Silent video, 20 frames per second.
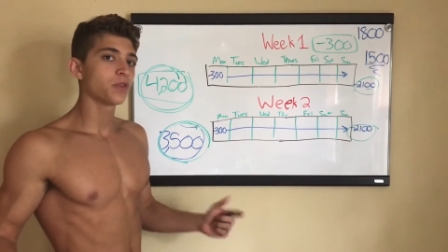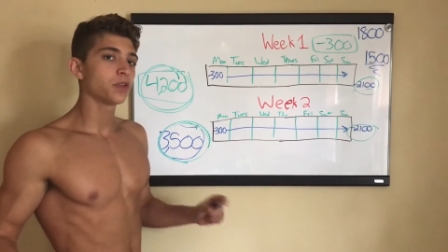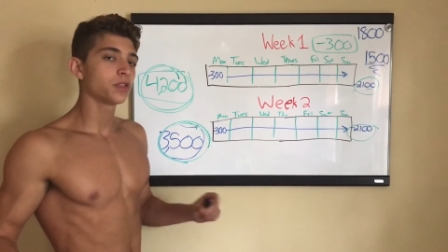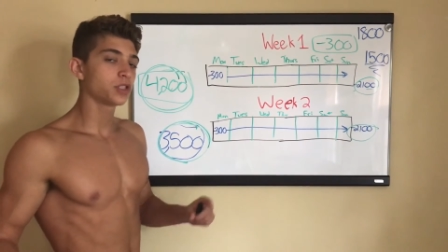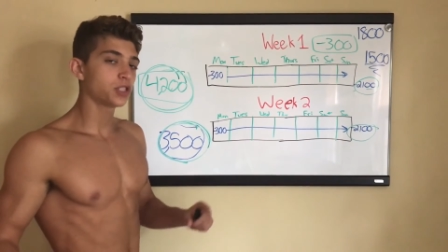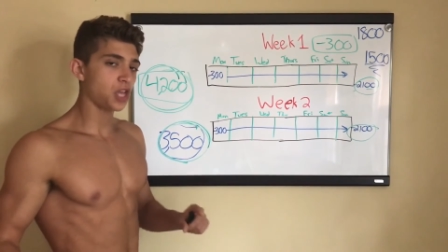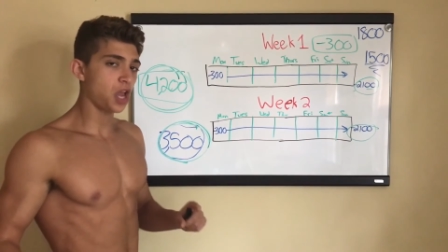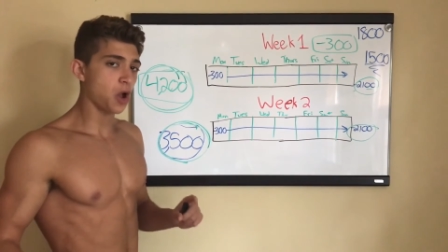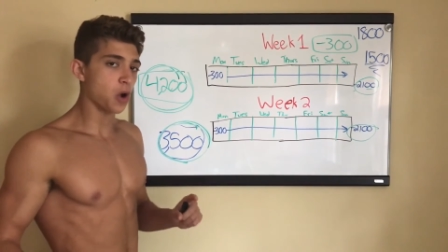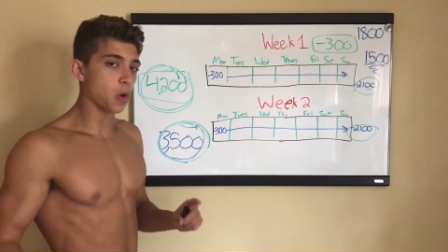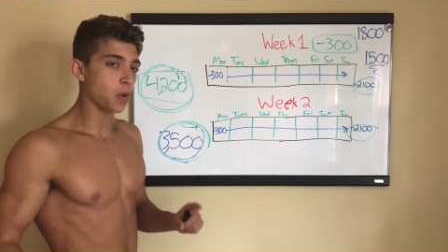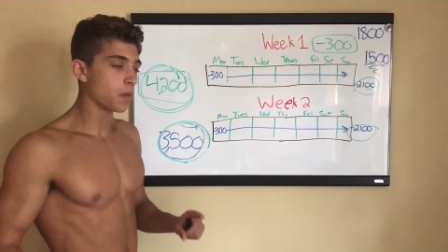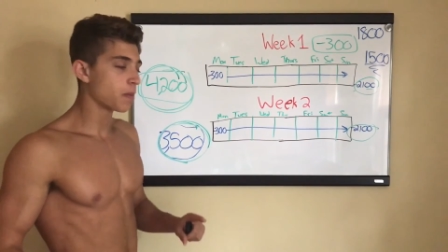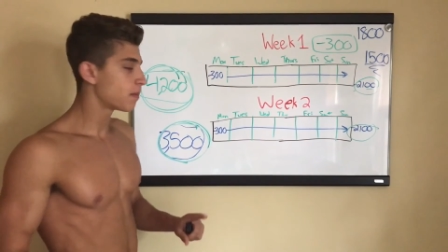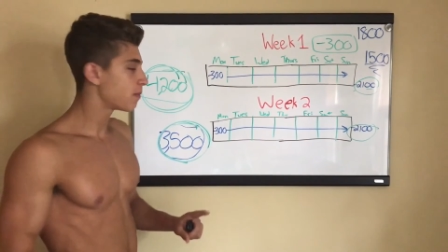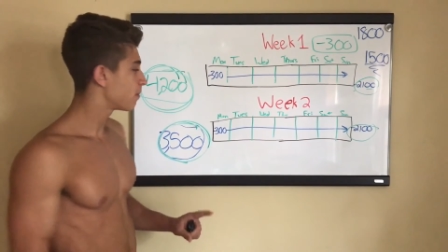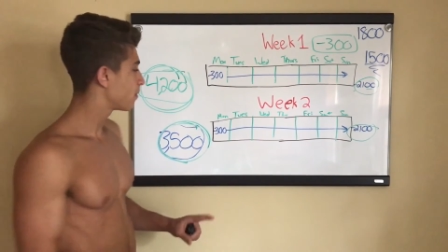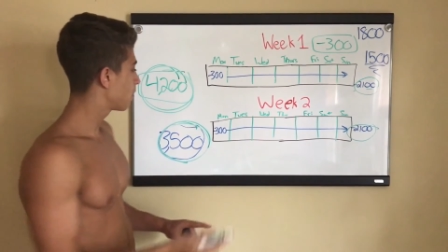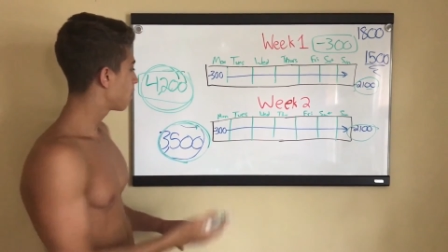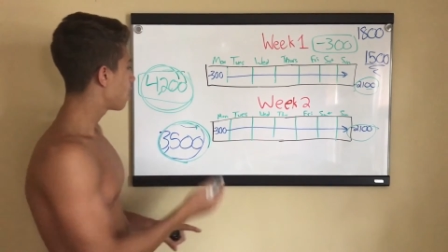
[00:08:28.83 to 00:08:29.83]
So,
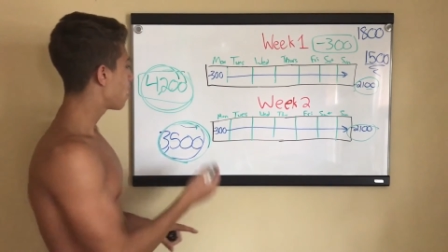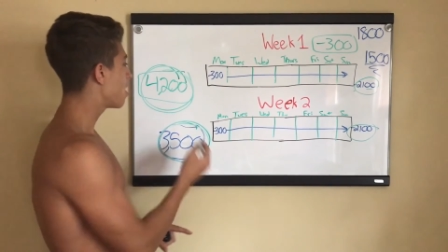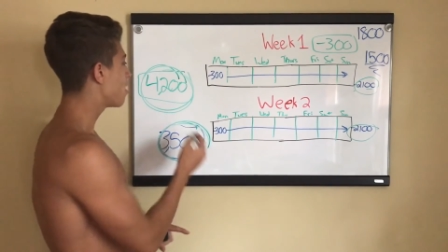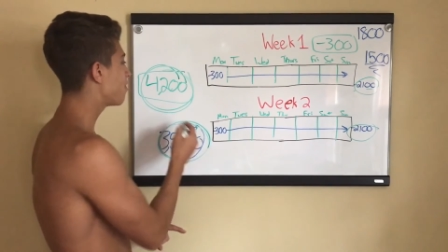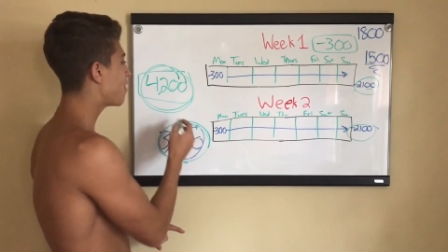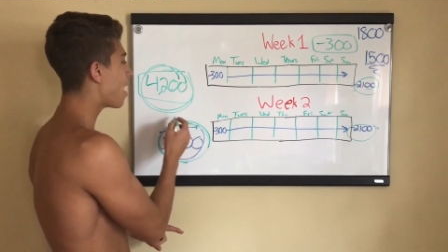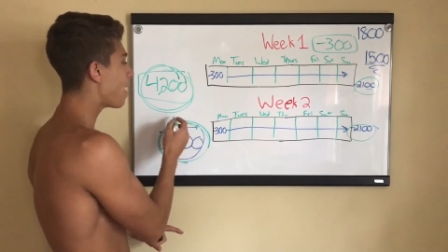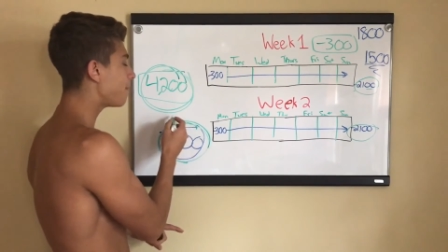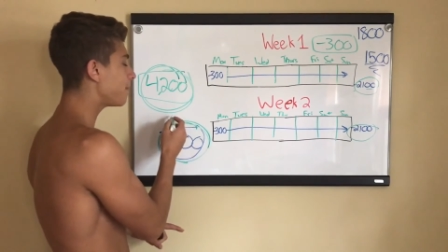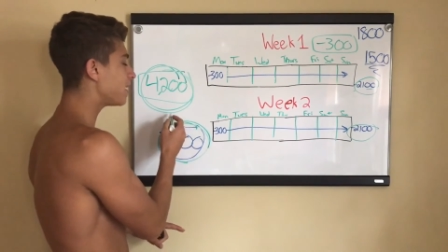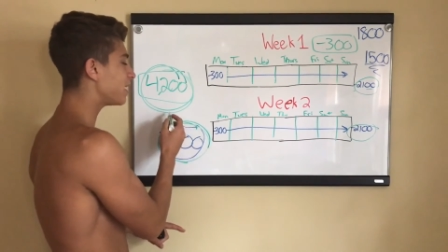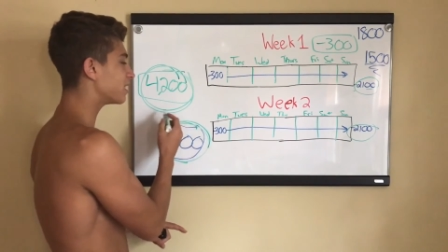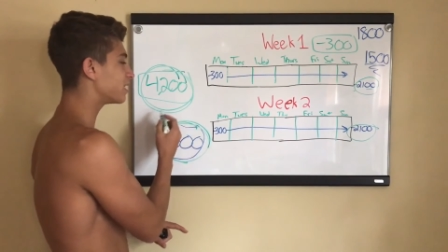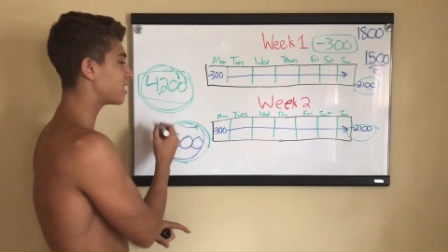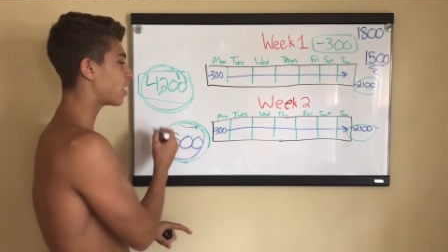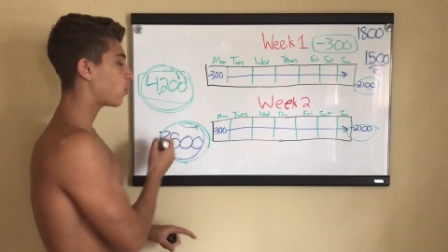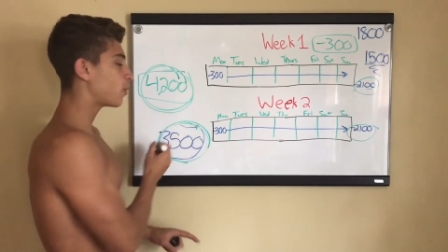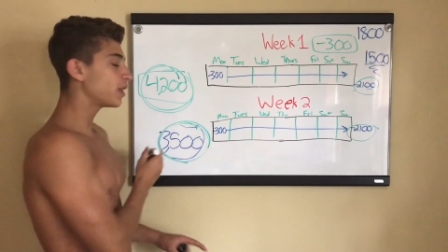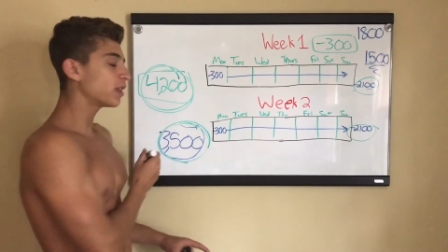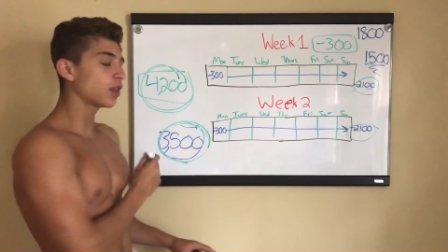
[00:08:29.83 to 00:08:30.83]
that means
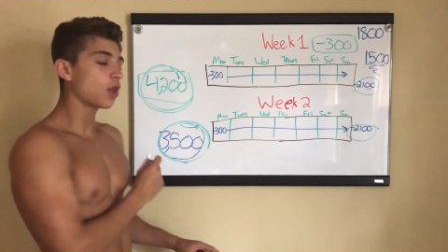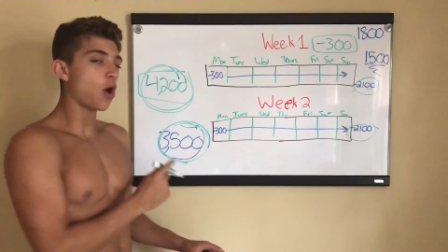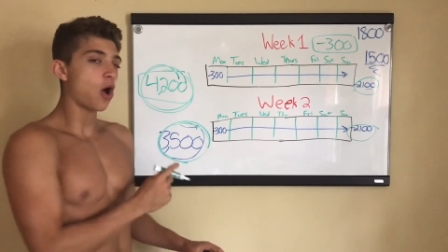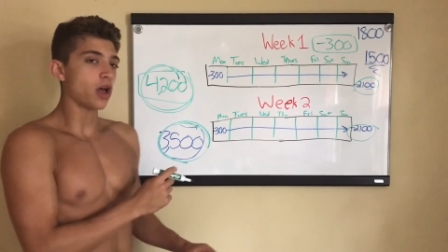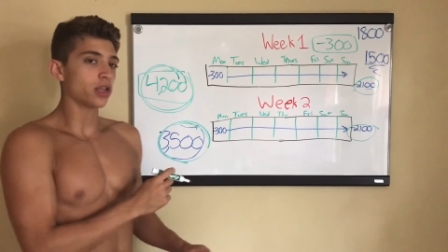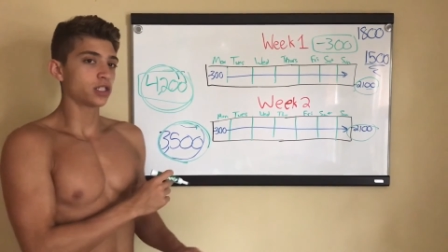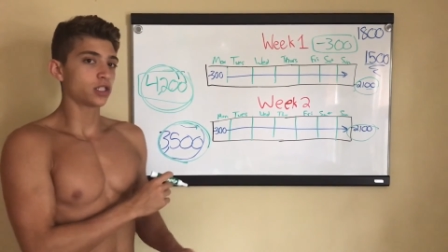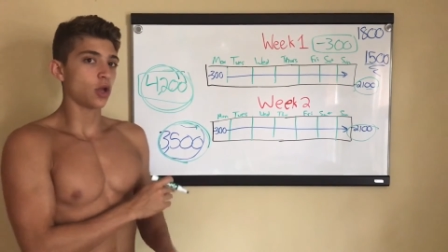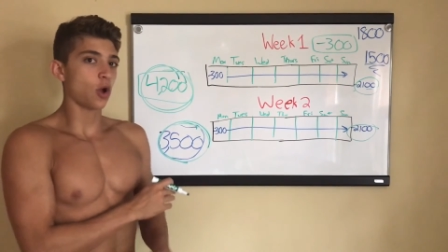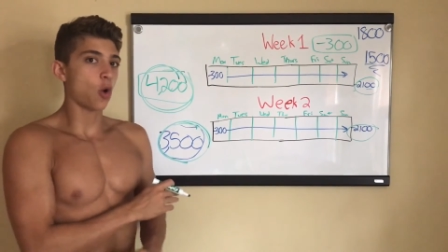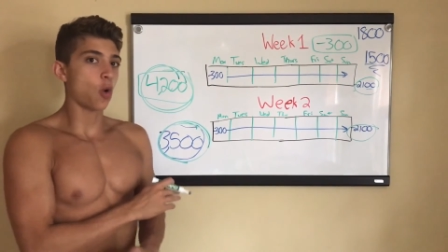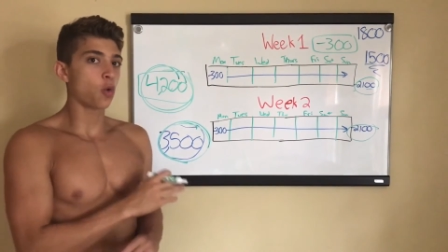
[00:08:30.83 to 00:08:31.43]
that we lost